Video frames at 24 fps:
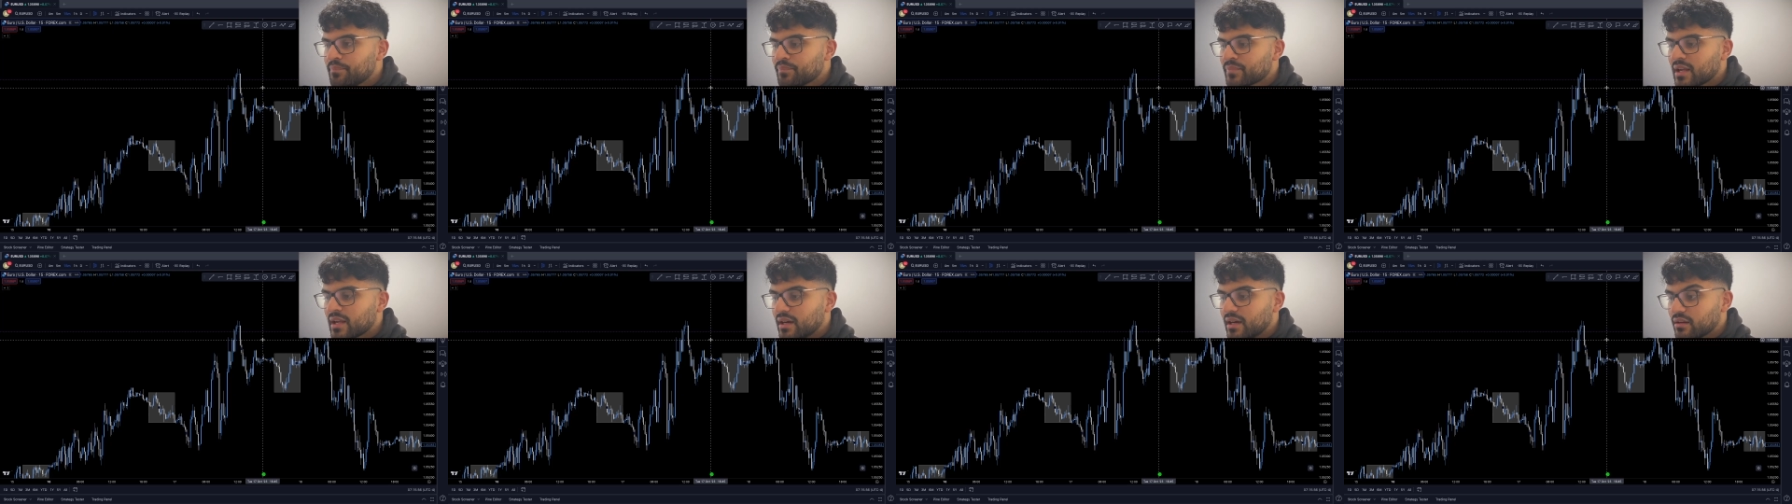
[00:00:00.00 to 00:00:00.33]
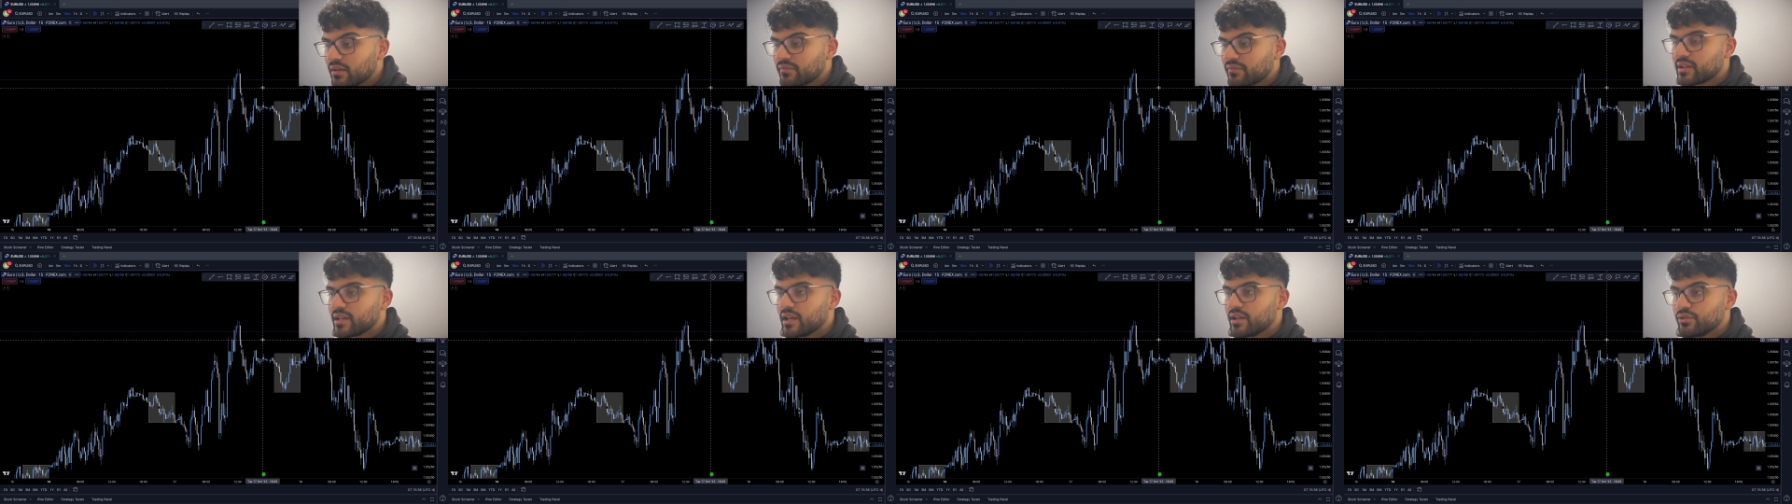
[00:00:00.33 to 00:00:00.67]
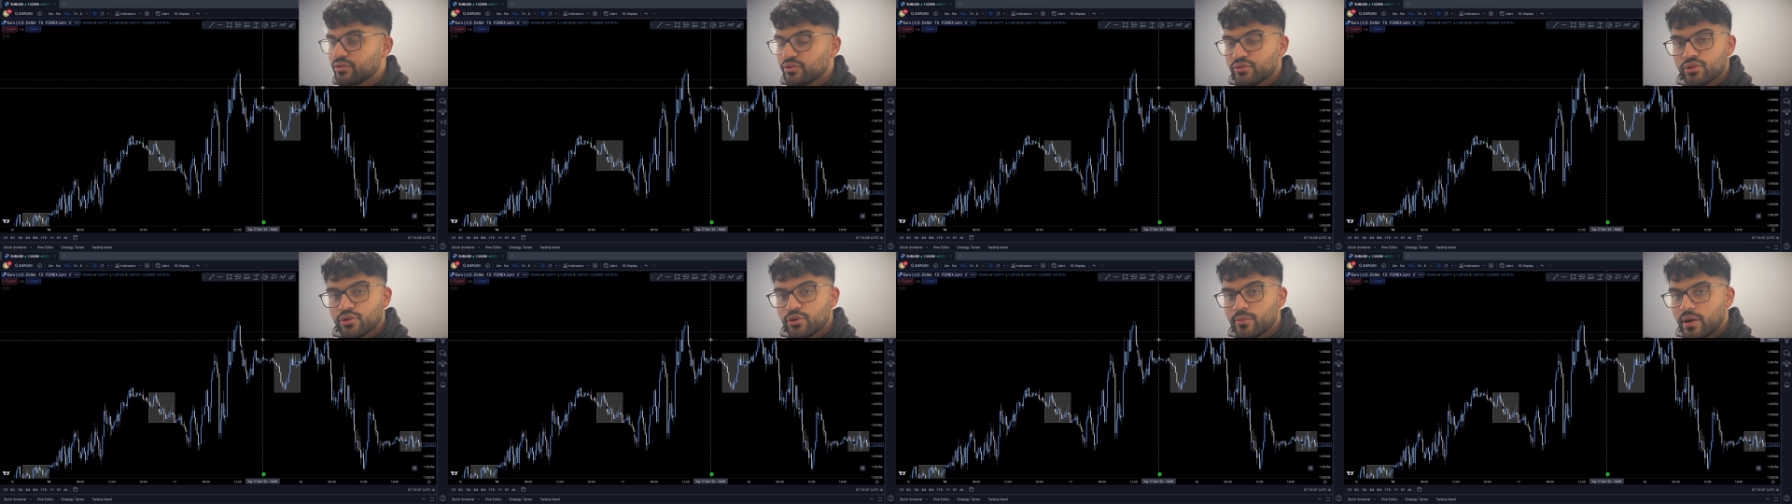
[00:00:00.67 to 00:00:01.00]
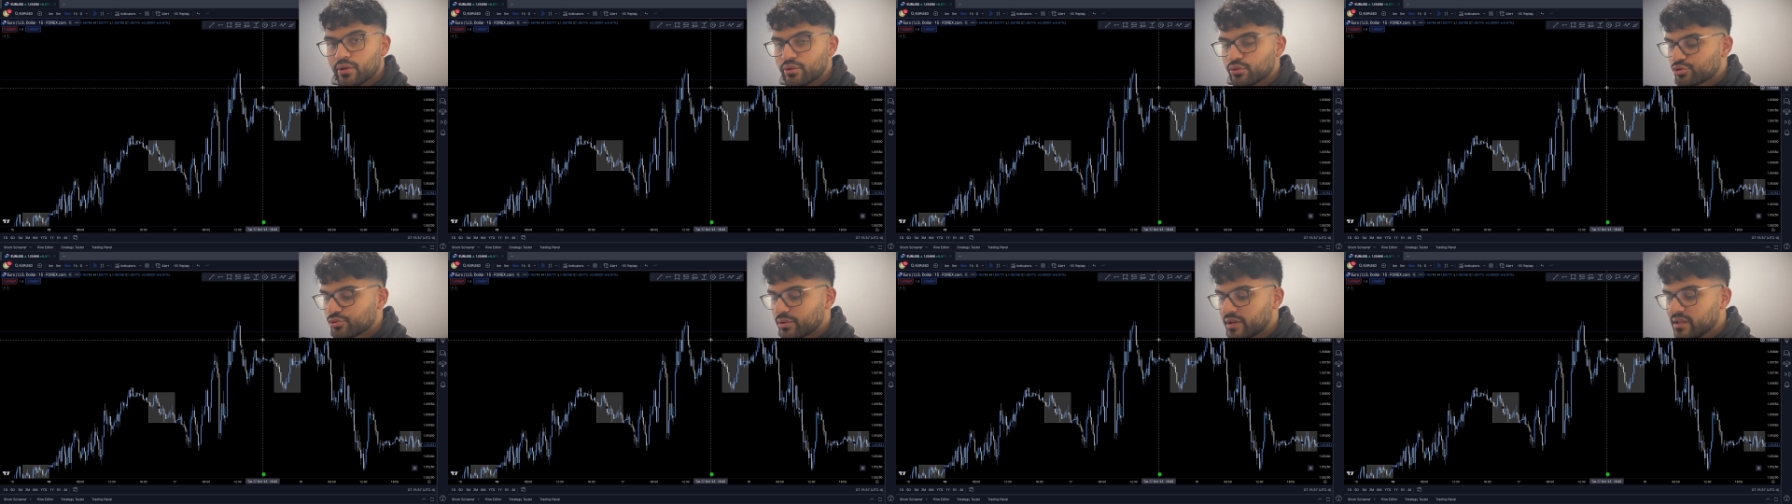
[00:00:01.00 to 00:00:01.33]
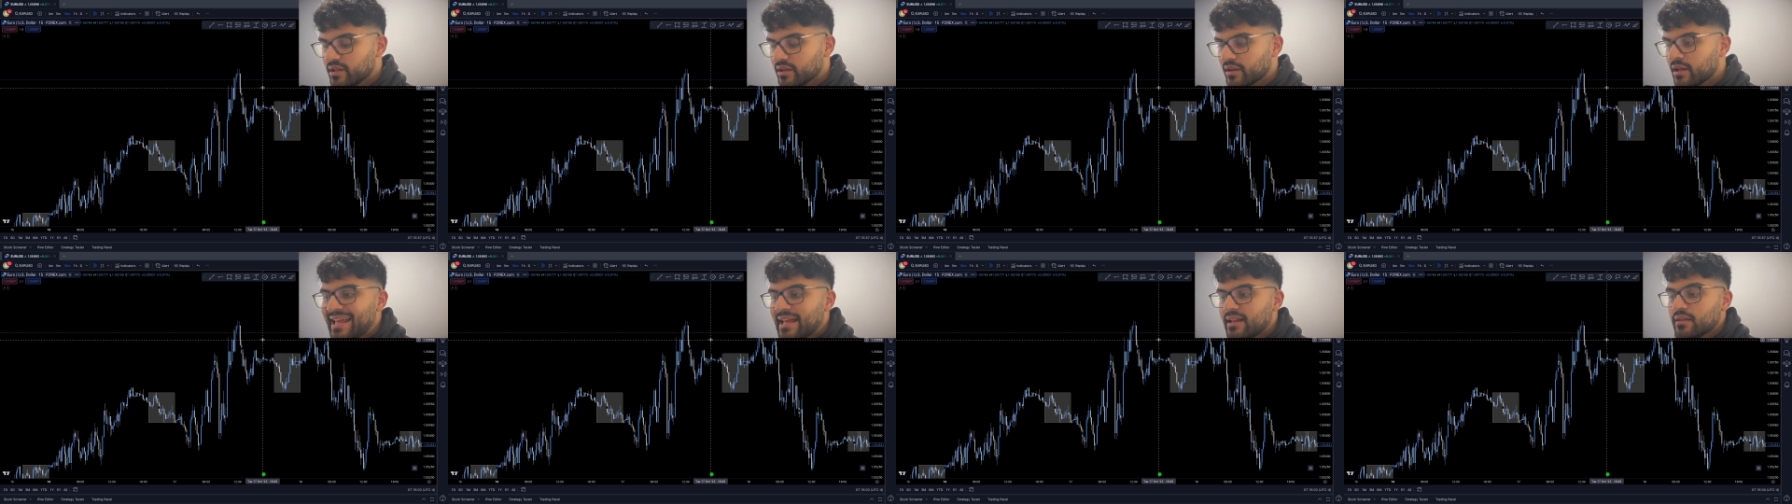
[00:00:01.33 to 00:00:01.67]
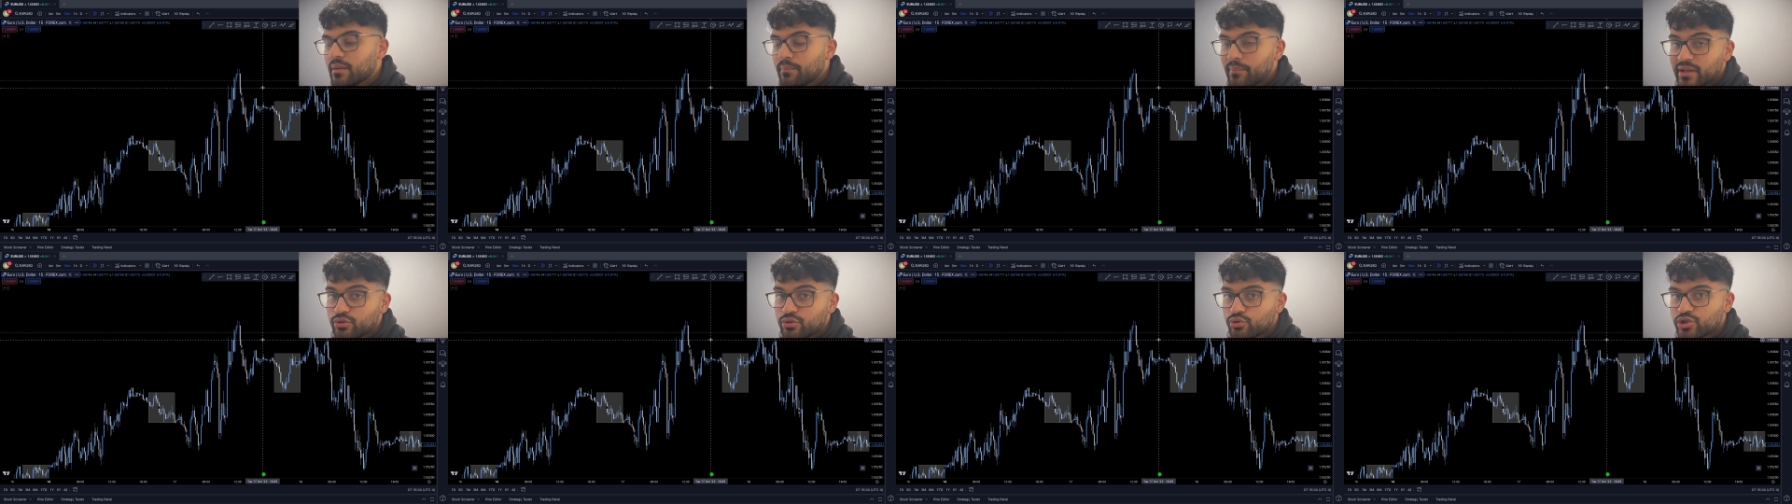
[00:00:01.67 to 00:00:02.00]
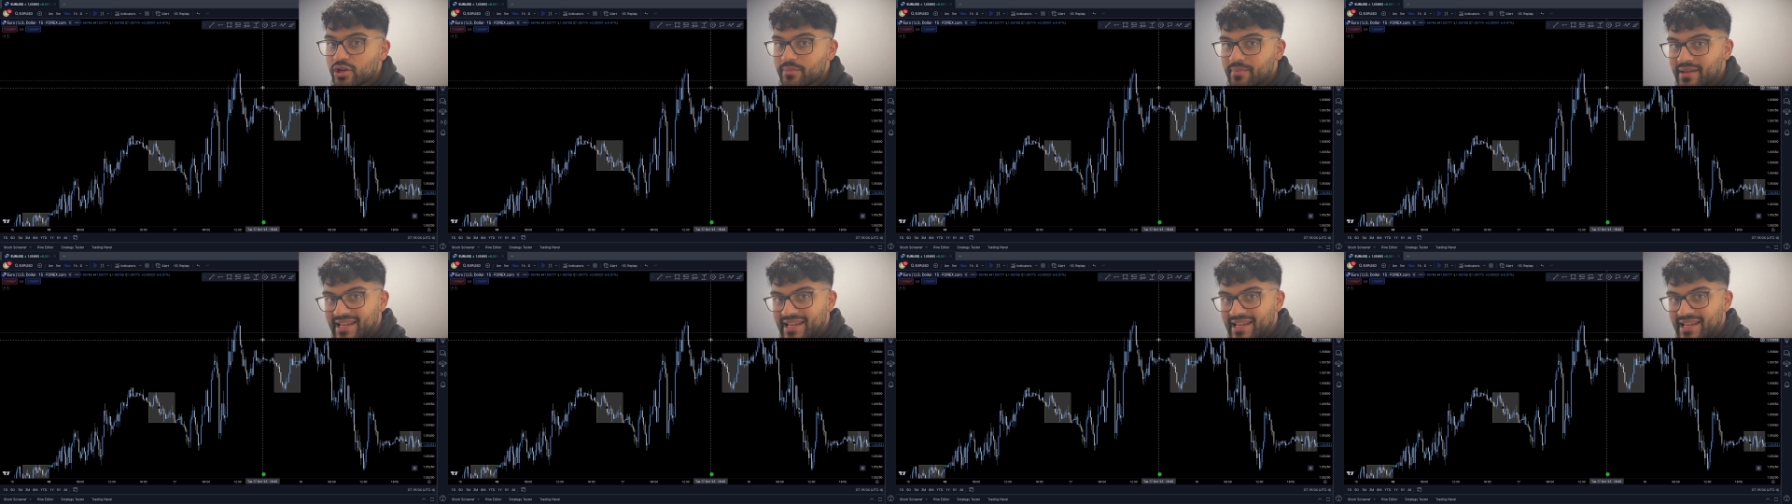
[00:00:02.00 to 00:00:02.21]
I'd love to get to know about your trading. The mentorship